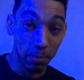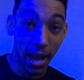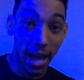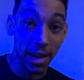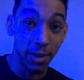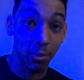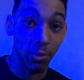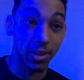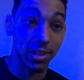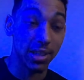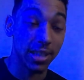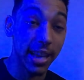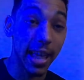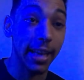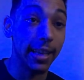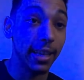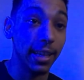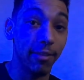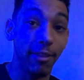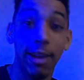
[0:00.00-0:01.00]
mad, everyone's
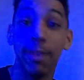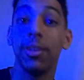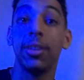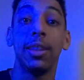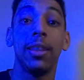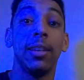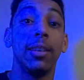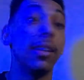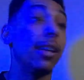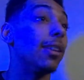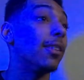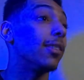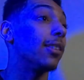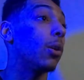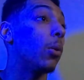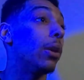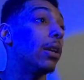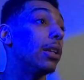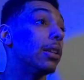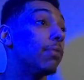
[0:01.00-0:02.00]
negative, everything's
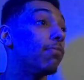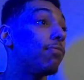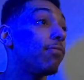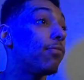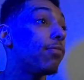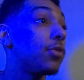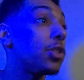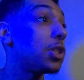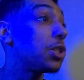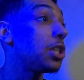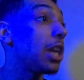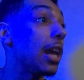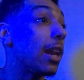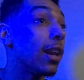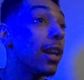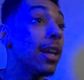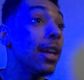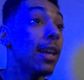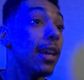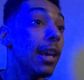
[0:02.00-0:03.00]
going to shit,
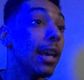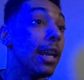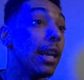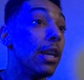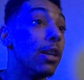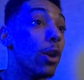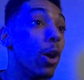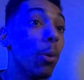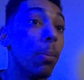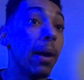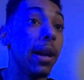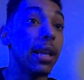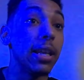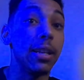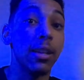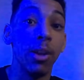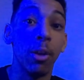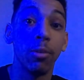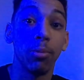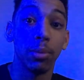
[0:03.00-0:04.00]
and nobody
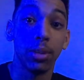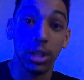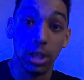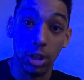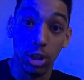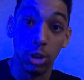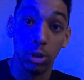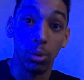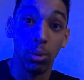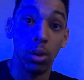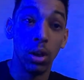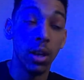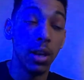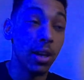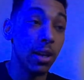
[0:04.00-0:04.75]
knows what to do.